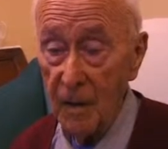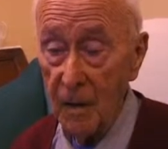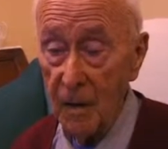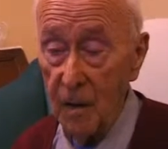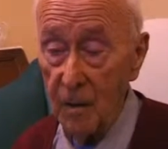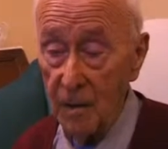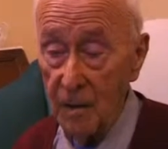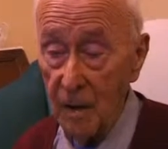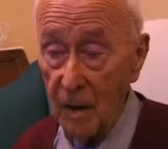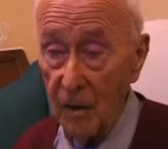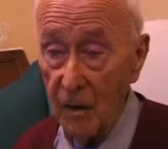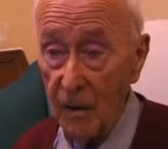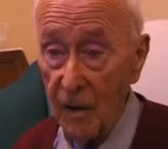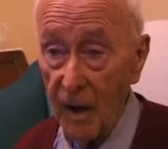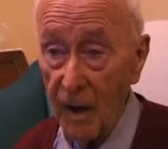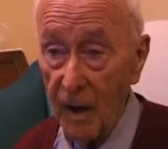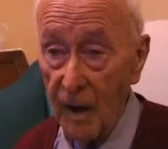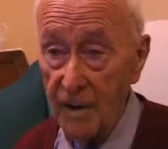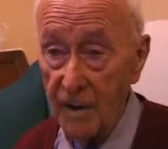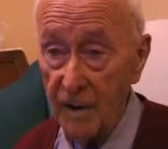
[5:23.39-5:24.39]
Well, And
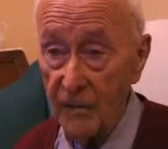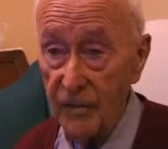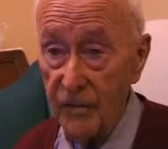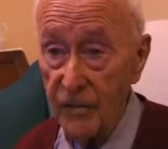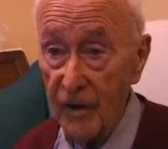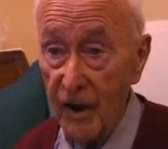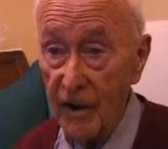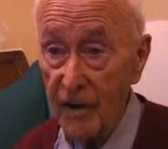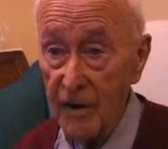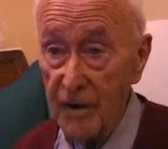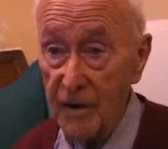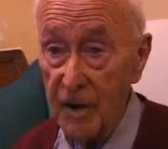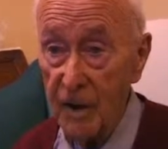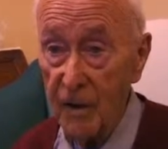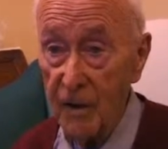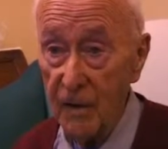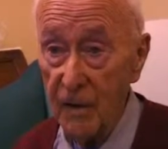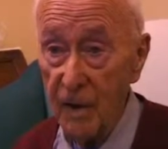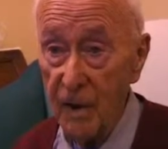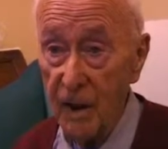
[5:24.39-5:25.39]
now, and in fact,
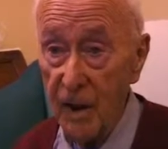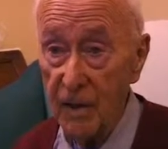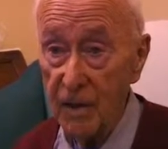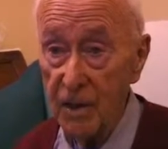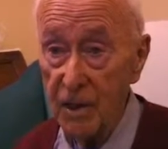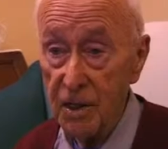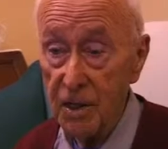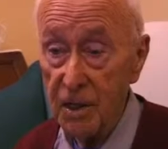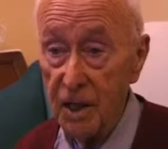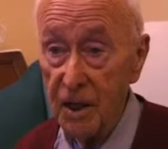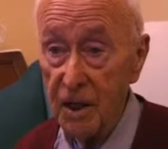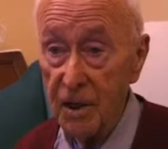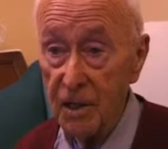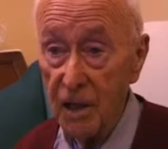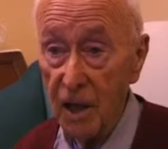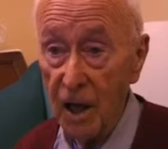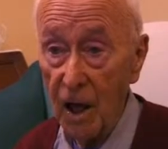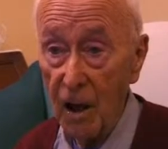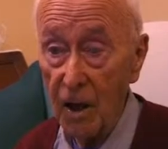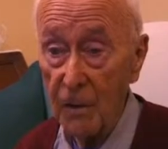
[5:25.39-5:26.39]
now I
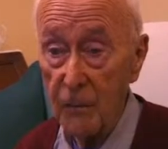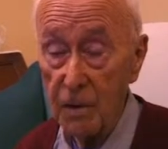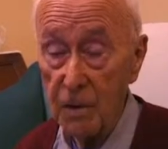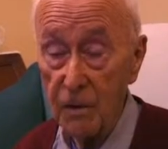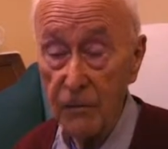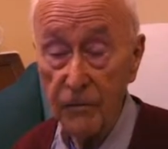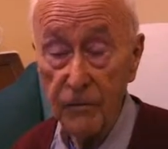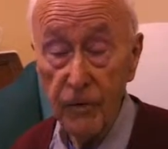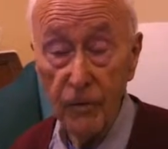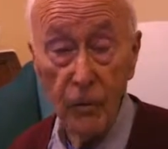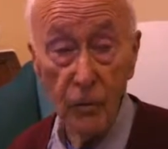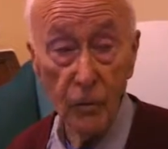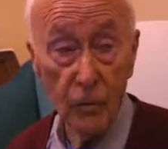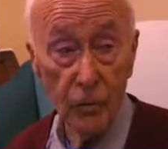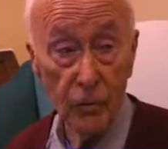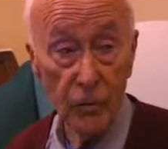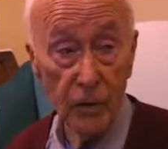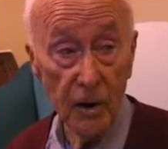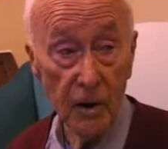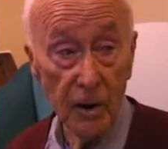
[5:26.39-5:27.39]
think that I was a
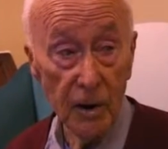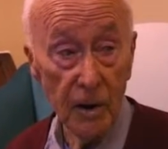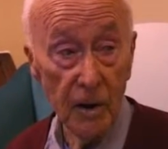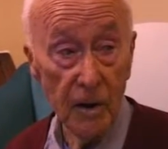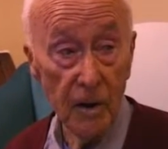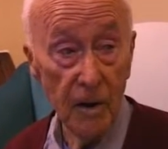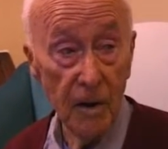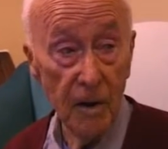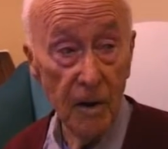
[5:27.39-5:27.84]
fool, really.